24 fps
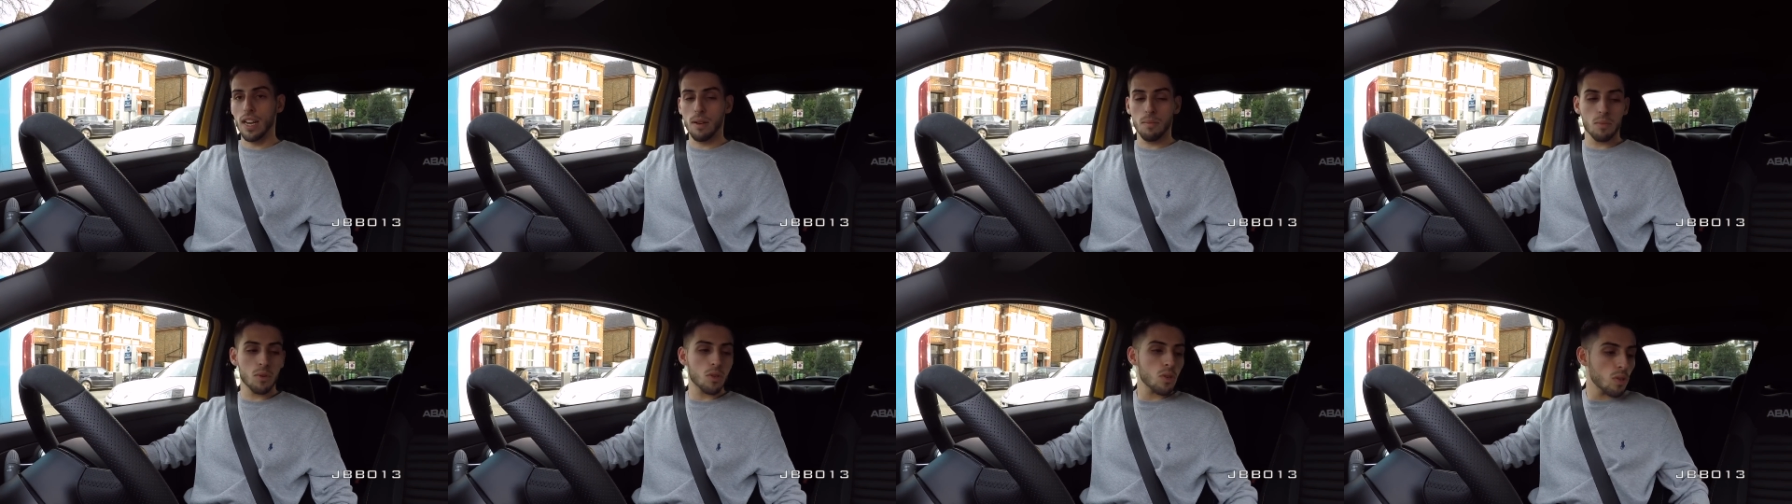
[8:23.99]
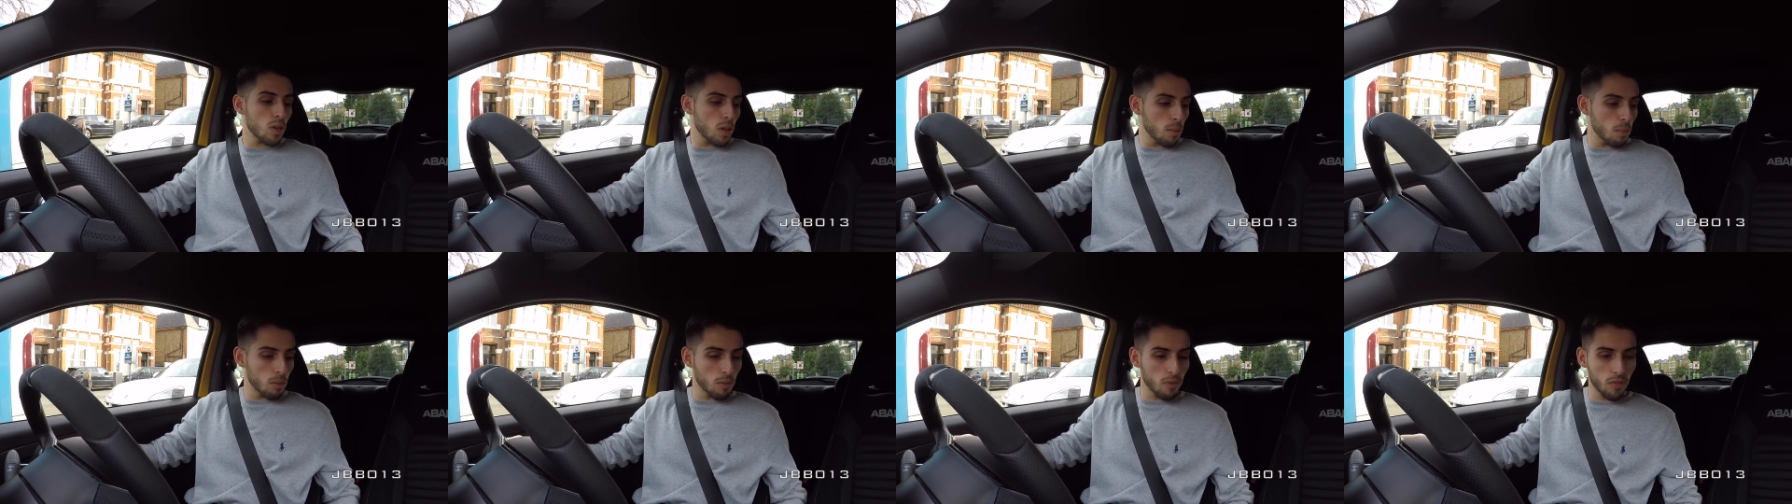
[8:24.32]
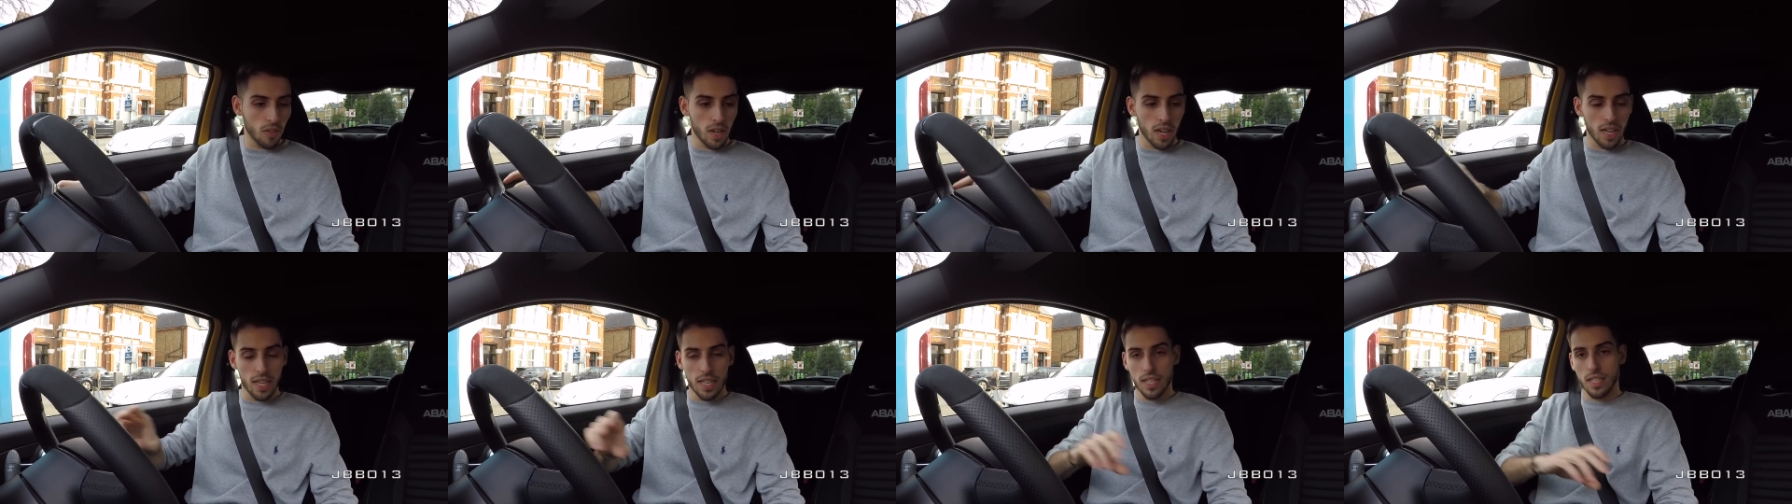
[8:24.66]
I'm sure it'll
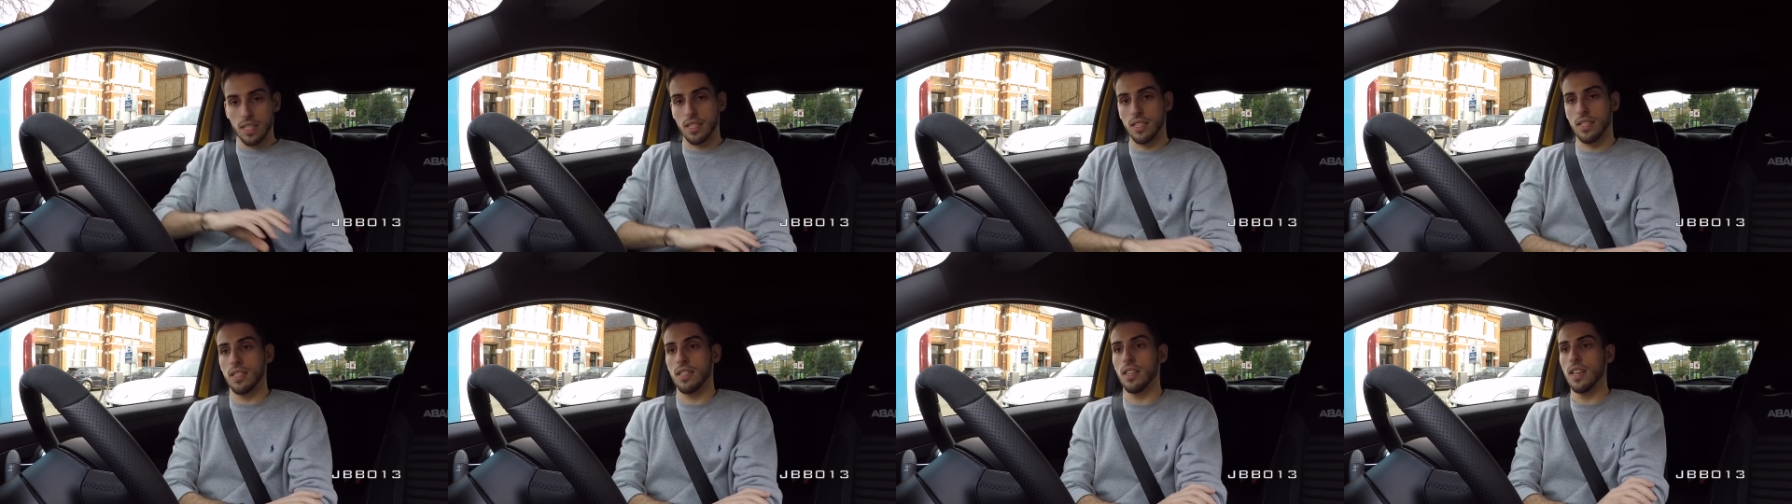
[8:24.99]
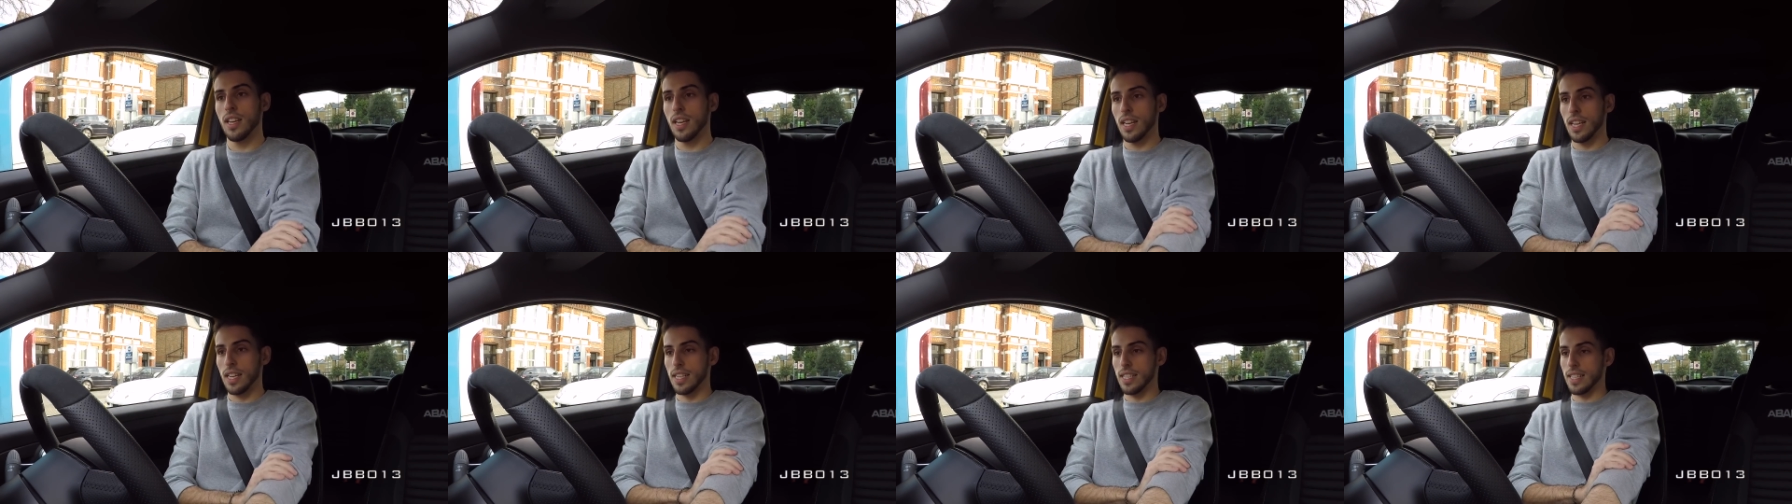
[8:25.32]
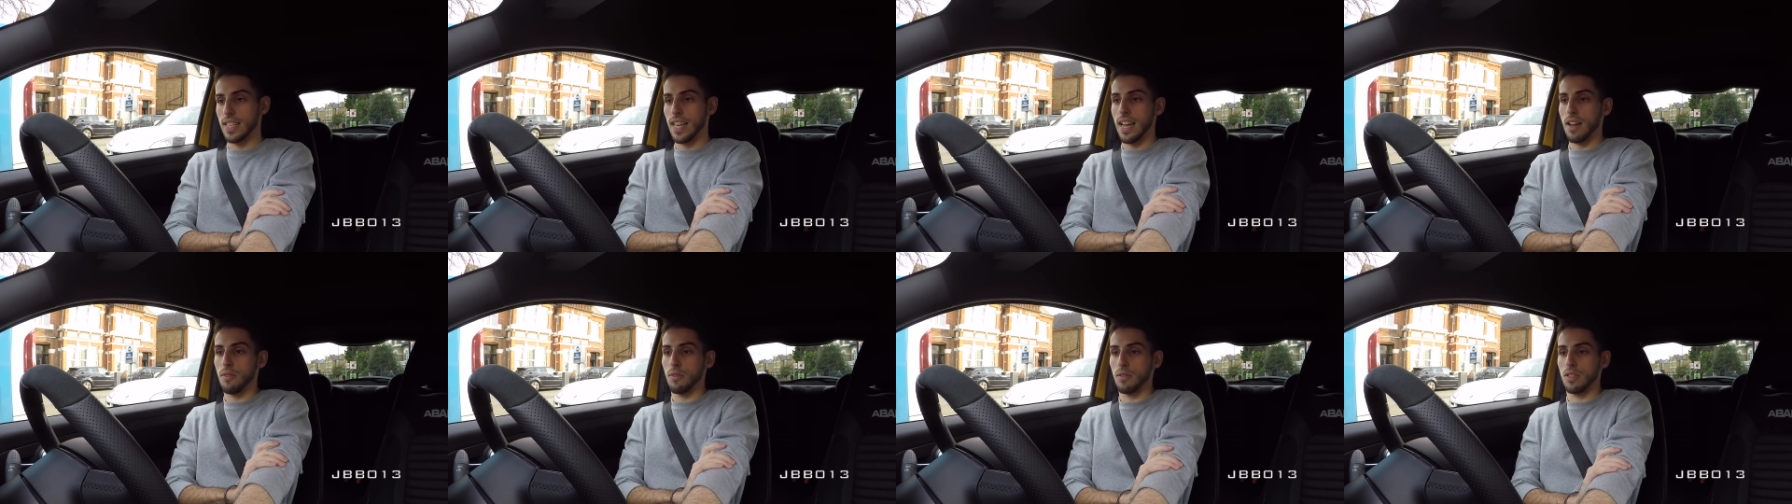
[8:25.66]
provide its
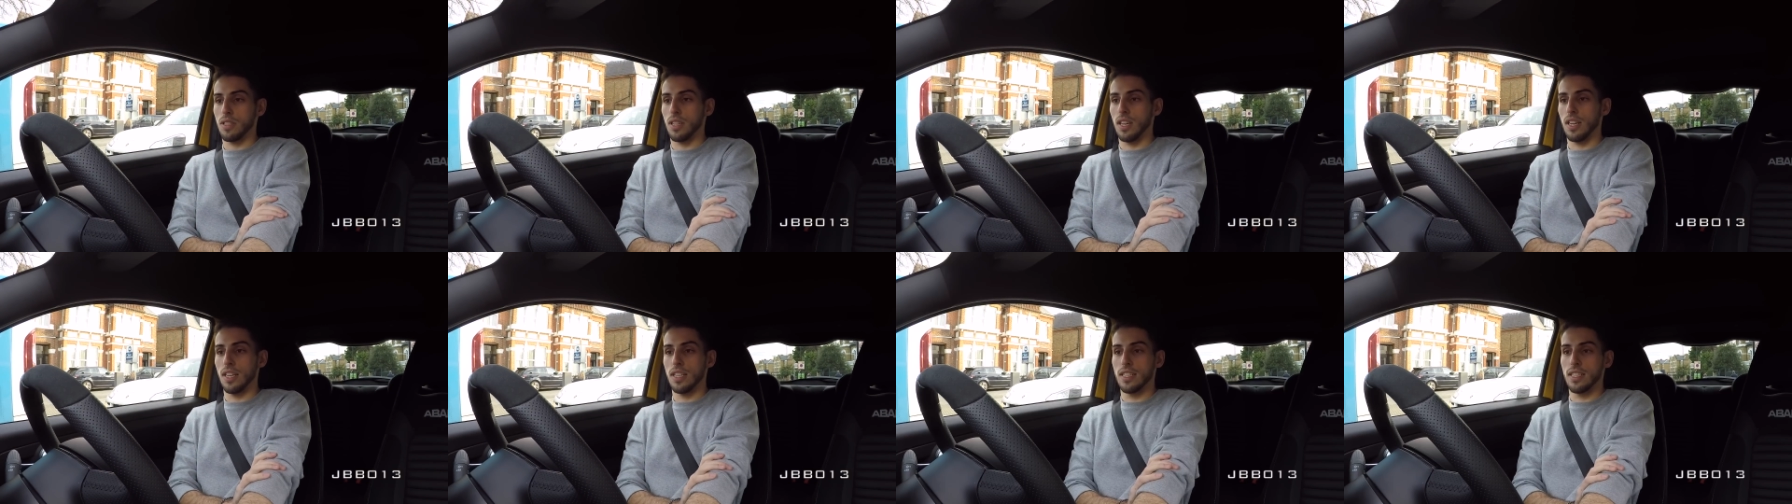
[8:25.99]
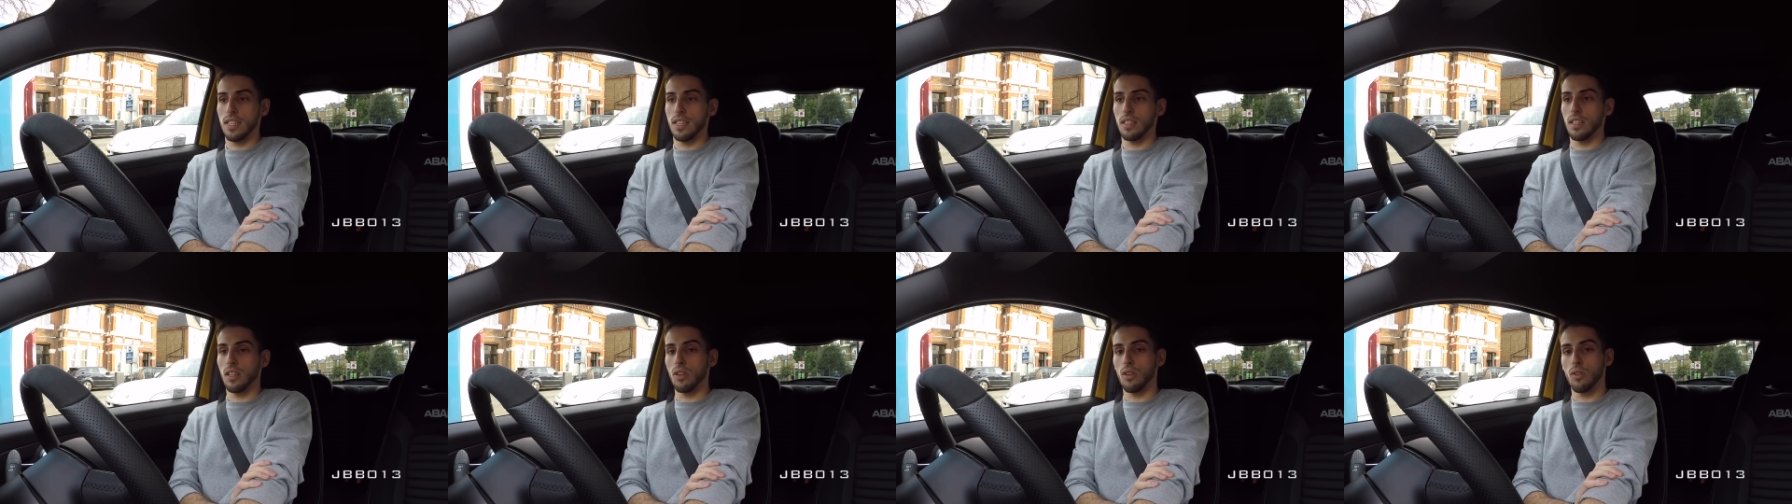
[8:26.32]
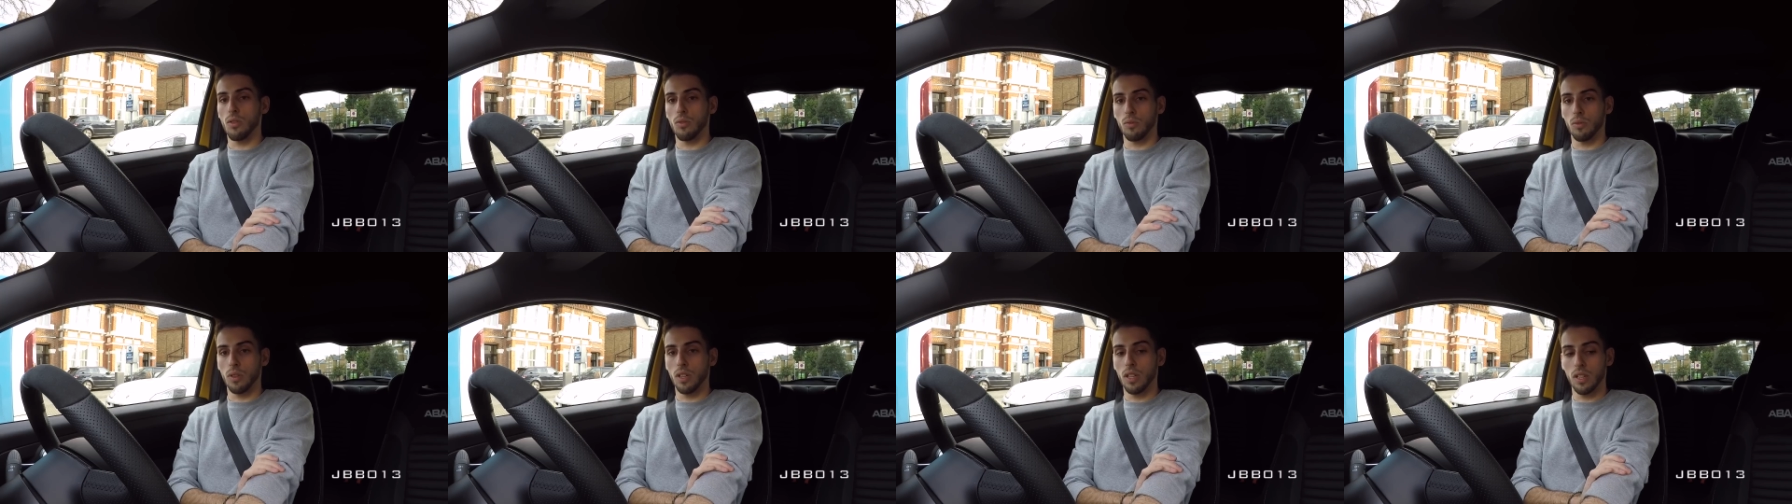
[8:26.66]
downsides in the
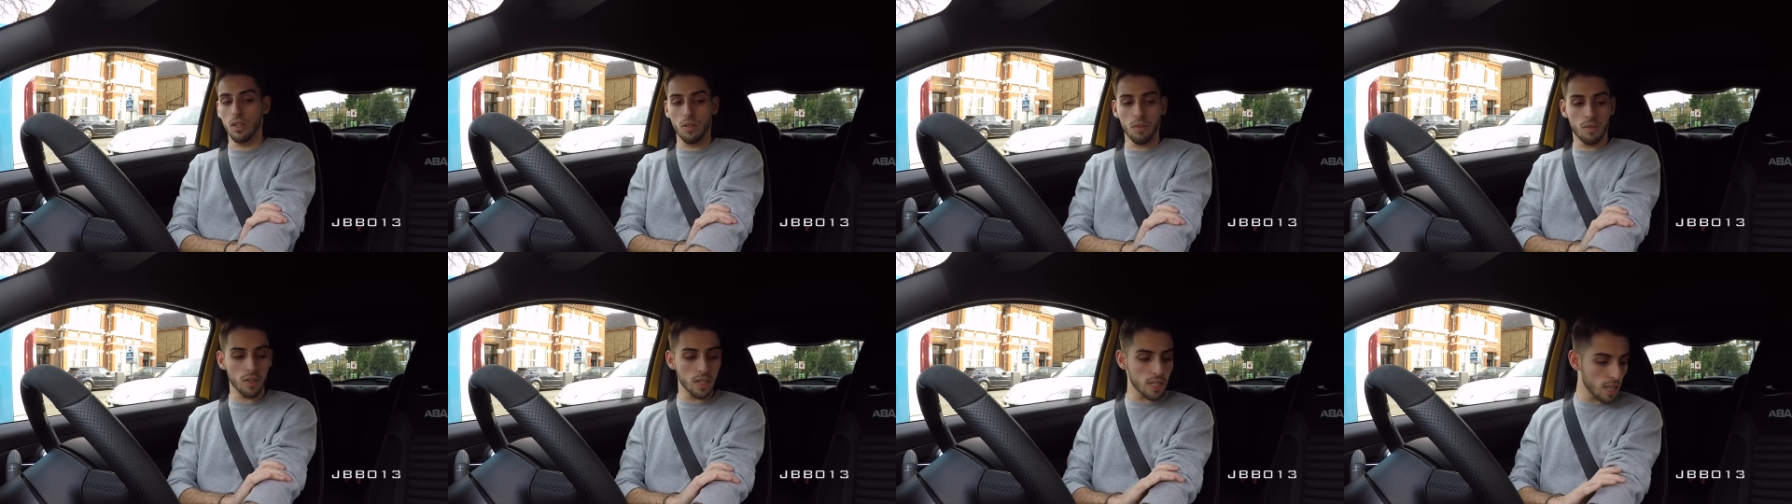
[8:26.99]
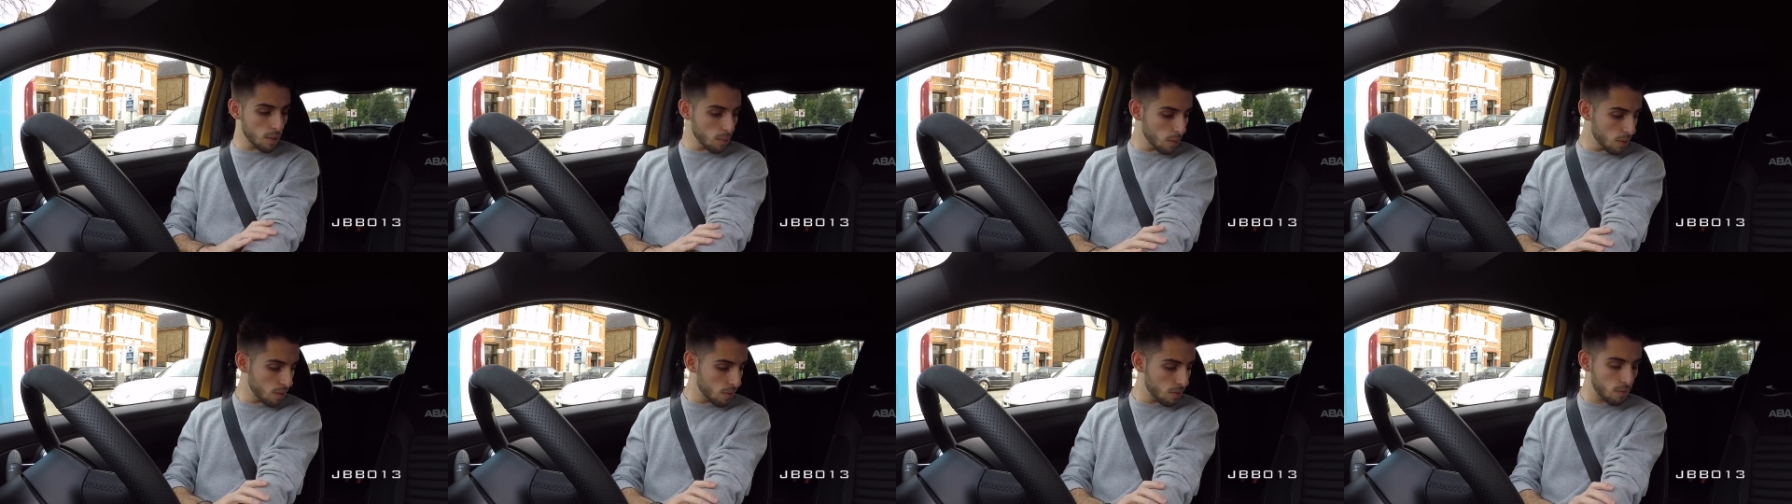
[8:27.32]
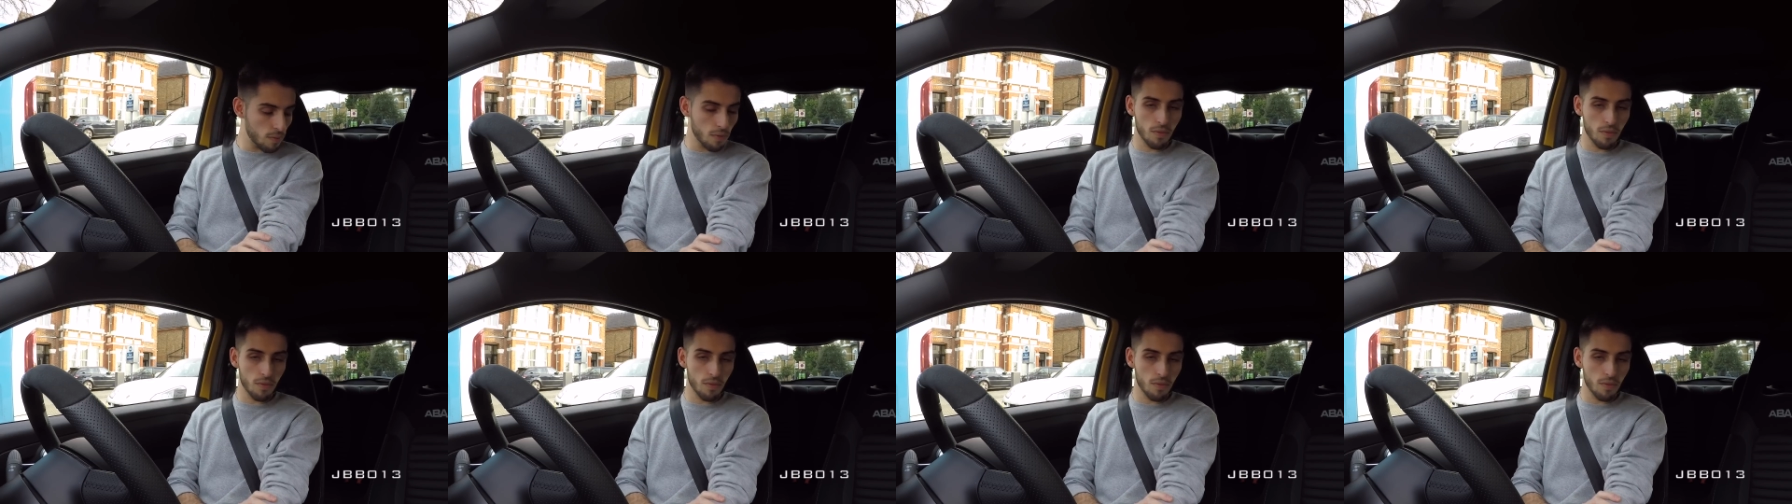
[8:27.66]
long run, obviously with